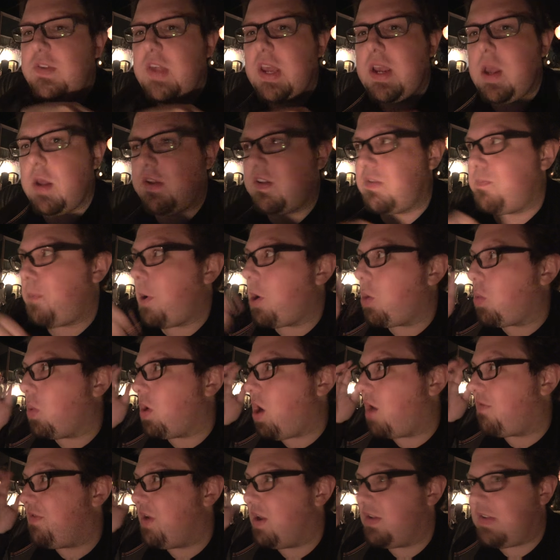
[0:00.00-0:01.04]
was like a spark went
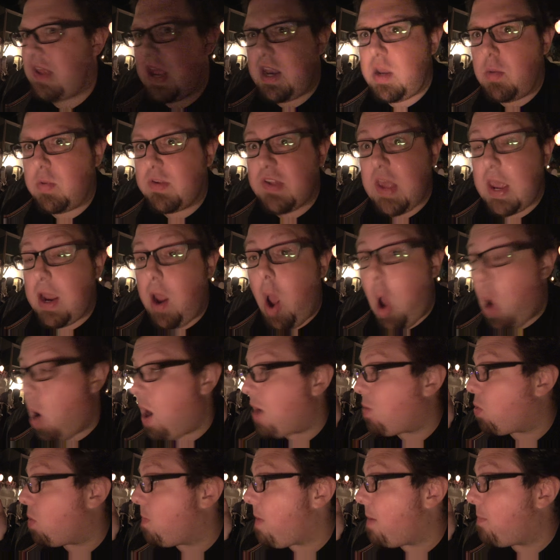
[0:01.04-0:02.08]
off in his head. He was like, oh,
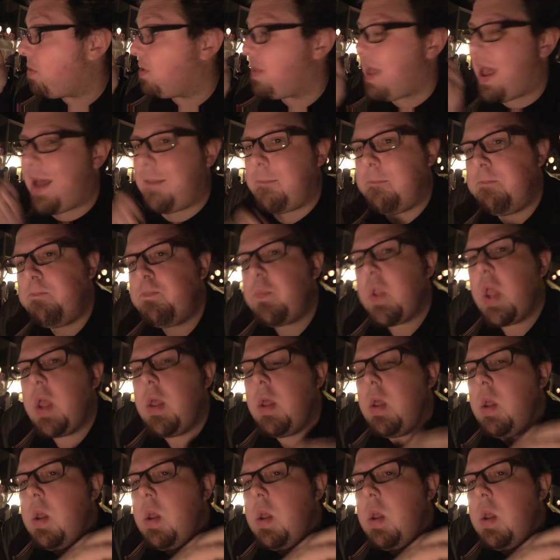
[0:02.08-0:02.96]
I remember that. Yeah.